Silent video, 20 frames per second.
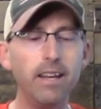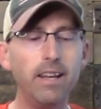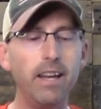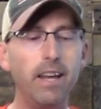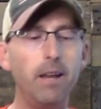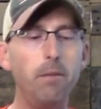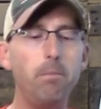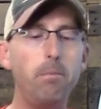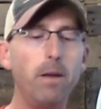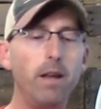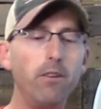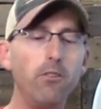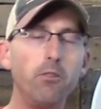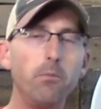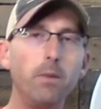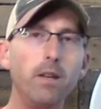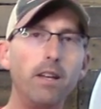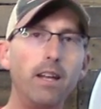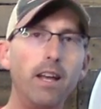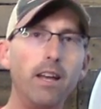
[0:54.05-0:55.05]
and
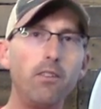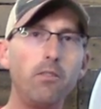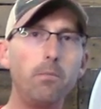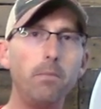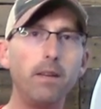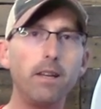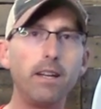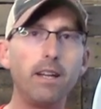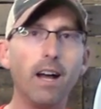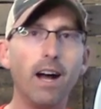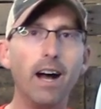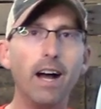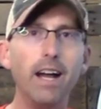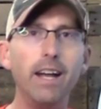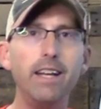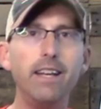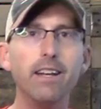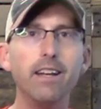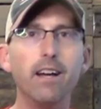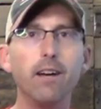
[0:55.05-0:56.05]
Benjamin has been
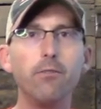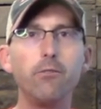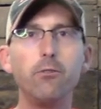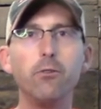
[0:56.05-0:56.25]
kind enough